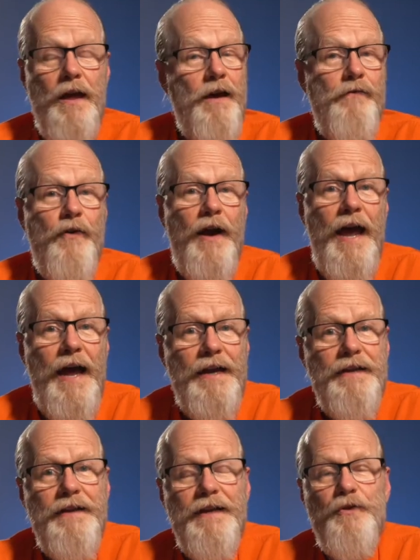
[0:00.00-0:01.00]
For
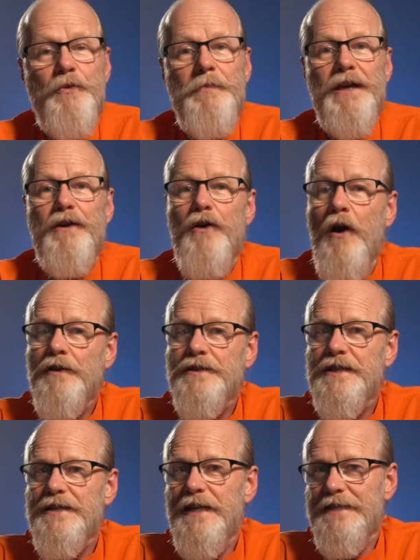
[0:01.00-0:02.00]
anything to be
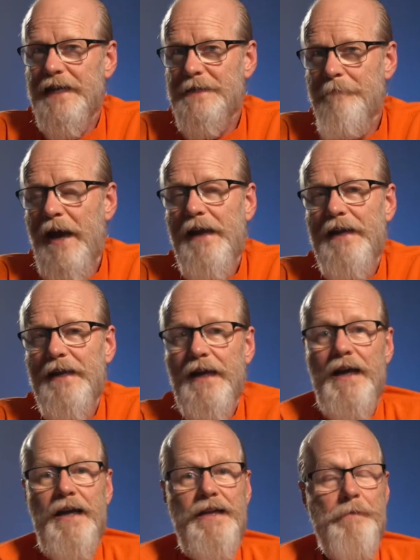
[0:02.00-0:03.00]
consciousness expanding,
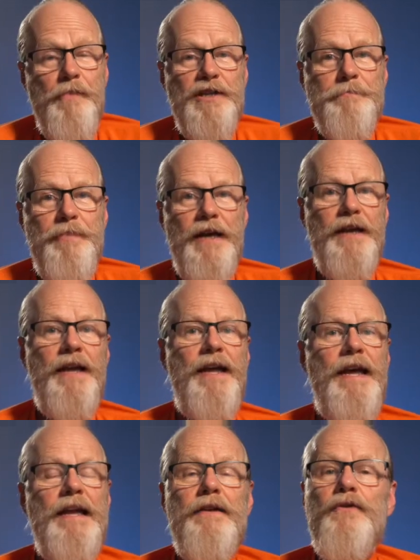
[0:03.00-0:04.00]
there must be an
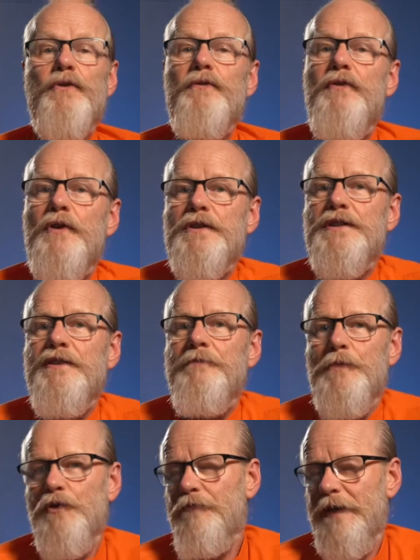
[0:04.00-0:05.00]
introversive
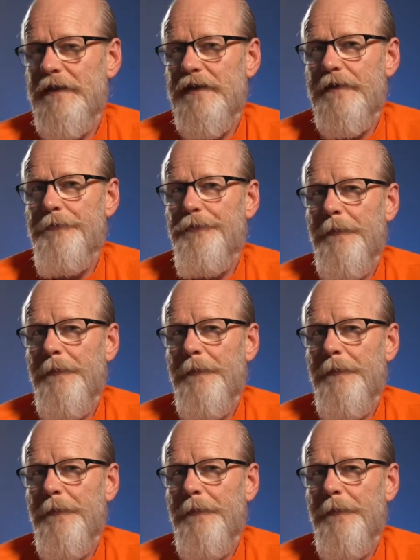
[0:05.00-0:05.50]
movement,